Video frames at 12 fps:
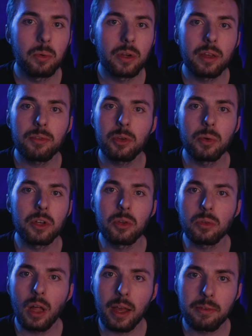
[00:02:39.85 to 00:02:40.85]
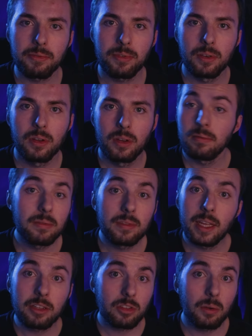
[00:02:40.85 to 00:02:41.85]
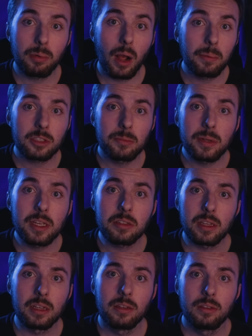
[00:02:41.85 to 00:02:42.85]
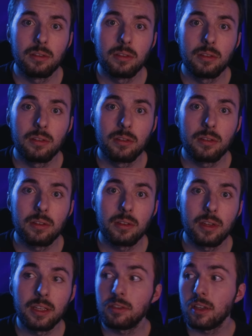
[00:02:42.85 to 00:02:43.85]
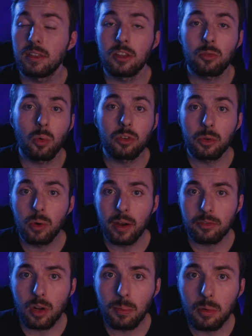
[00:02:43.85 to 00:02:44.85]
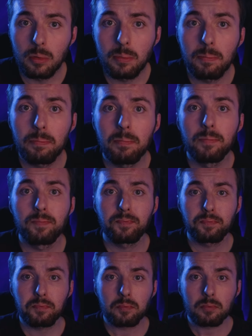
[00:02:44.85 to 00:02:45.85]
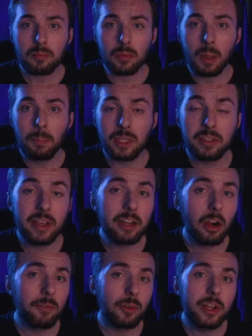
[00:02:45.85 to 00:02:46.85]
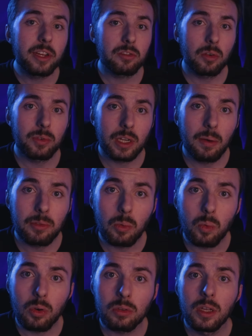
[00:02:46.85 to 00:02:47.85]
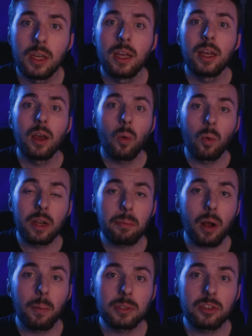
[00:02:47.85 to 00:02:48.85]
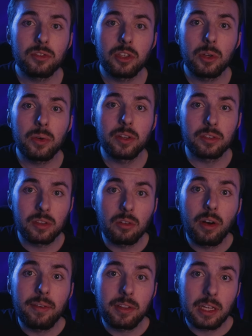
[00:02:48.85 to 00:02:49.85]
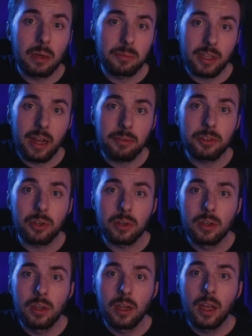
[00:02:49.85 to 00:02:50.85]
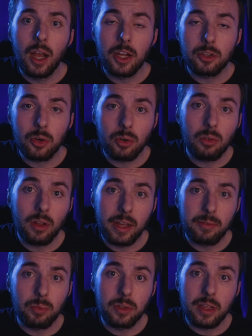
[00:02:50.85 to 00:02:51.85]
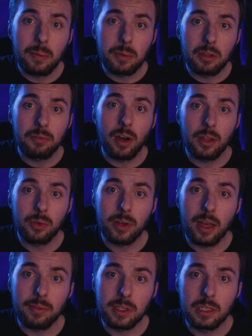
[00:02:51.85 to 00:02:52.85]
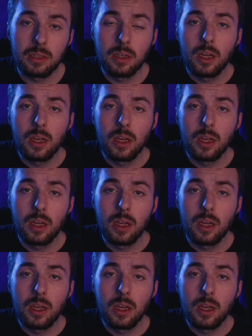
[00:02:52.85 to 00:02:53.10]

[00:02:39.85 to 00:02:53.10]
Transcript: He will give you a new life. Things aren't promised to be easy. He said, in this world you will have trouble, but to take heart, for he has overcome the world. What he promises you is in the life that comes after, eternal life with him and the Father in heaven.